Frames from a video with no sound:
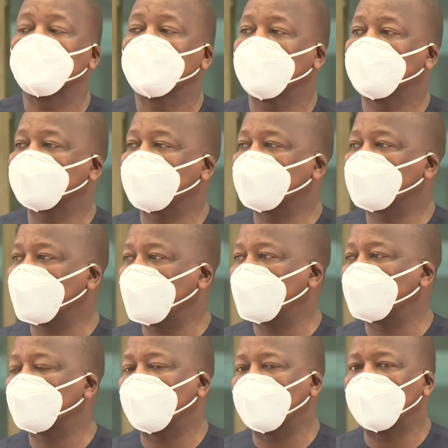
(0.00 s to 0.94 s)
As I
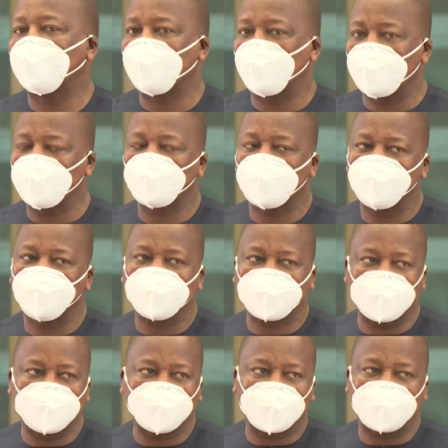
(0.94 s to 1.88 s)
said, and I want to
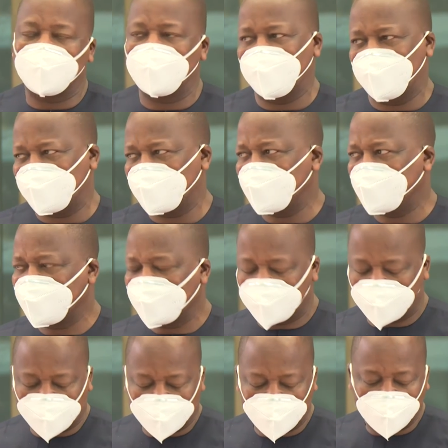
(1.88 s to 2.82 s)
emphasize again,
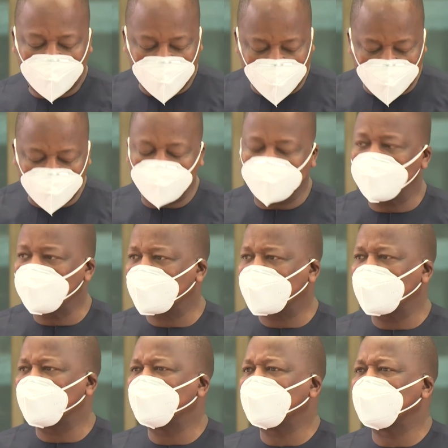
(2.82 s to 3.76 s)
yes, you
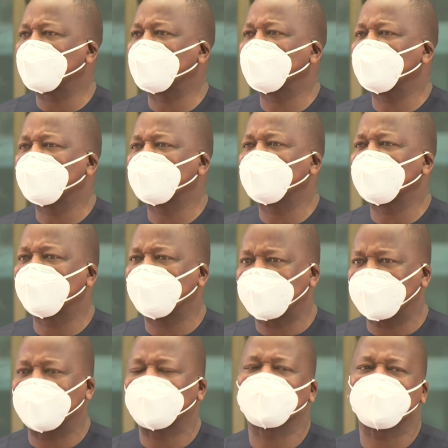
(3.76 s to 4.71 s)
can be riding in a
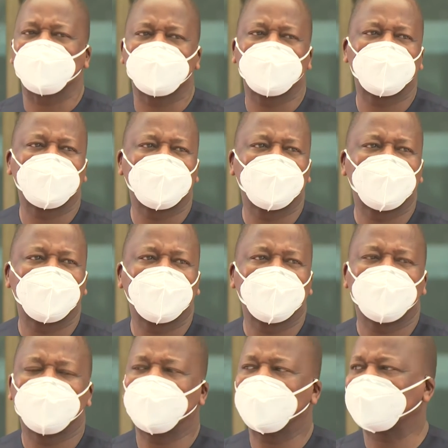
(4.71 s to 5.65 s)
matatu,
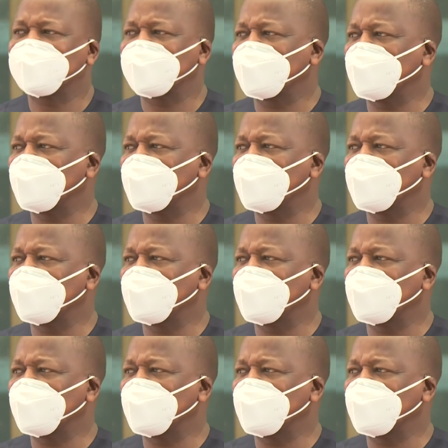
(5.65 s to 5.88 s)
but the